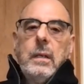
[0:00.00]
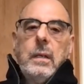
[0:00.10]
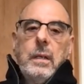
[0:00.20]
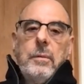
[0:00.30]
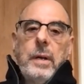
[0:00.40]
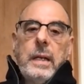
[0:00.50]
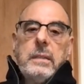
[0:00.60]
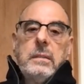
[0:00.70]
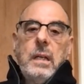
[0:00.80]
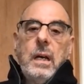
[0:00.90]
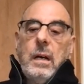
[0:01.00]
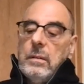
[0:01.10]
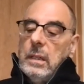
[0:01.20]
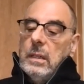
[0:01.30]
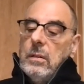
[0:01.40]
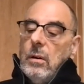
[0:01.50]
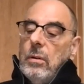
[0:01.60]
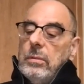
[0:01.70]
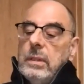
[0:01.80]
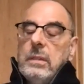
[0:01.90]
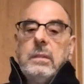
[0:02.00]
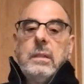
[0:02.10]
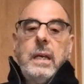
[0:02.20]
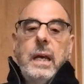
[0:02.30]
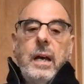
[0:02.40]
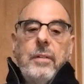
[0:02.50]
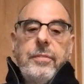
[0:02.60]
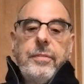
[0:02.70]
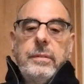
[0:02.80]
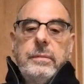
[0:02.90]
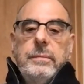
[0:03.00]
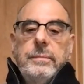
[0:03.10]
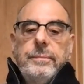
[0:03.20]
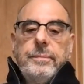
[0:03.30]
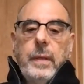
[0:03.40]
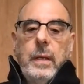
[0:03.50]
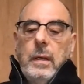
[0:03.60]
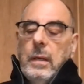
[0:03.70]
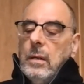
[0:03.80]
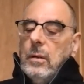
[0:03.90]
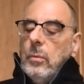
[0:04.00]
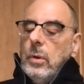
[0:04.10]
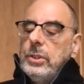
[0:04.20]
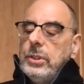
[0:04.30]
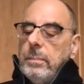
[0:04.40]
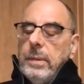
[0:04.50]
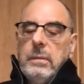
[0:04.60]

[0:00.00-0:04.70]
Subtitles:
Erect now a golden calf. Worship.